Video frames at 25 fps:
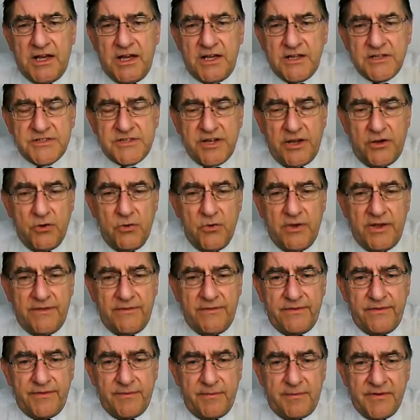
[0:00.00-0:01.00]
so
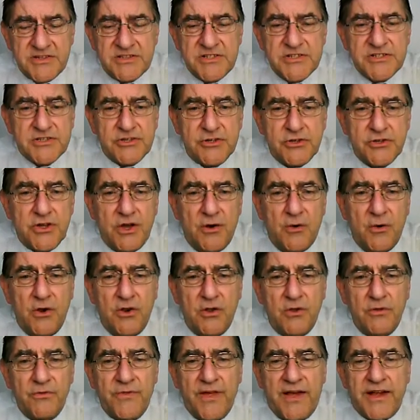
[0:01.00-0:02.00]
the buses could go
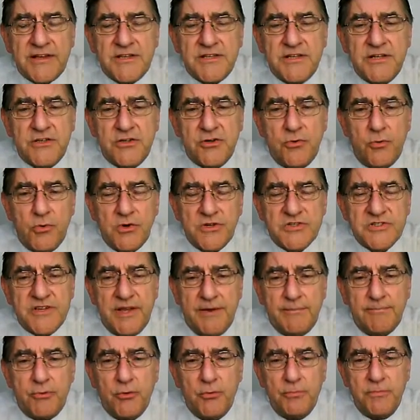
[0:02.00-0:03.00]
along that towards
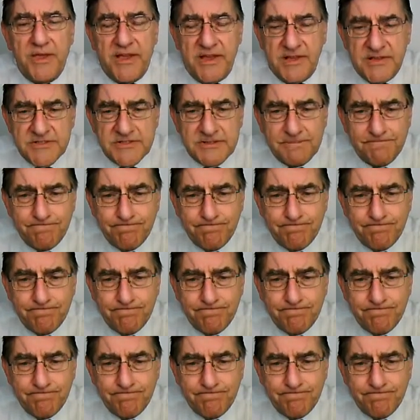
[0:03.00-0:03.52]
Temple Meads.